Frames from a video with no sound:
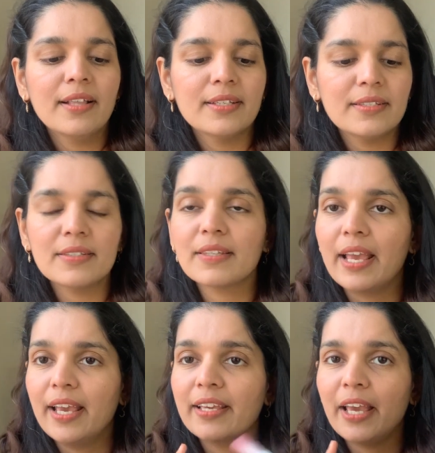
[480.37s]
This is
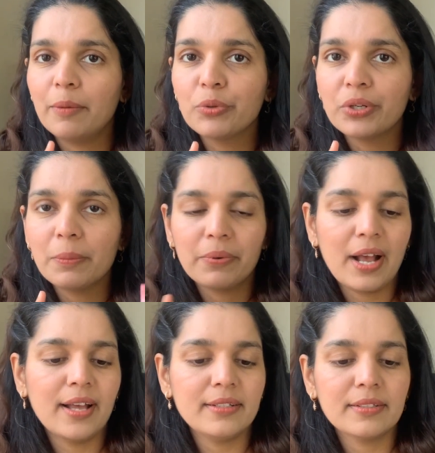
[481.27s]
a K-beauty
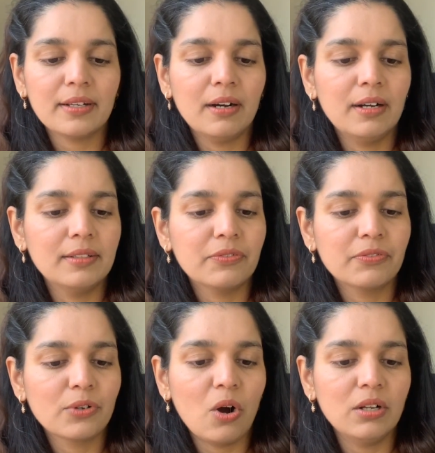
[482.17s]
brand
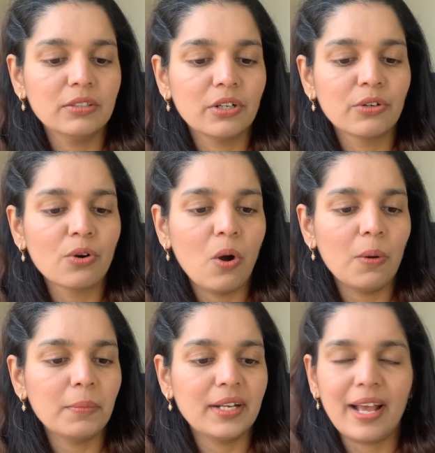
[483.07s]
called
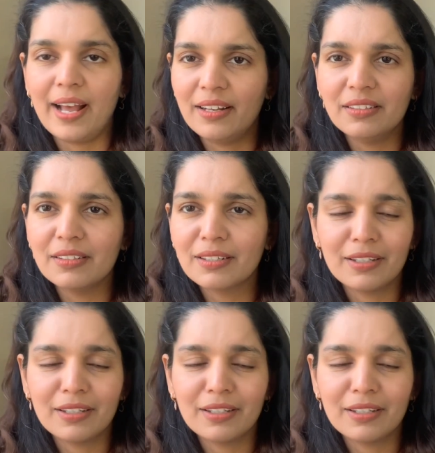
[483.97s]
Rom and And.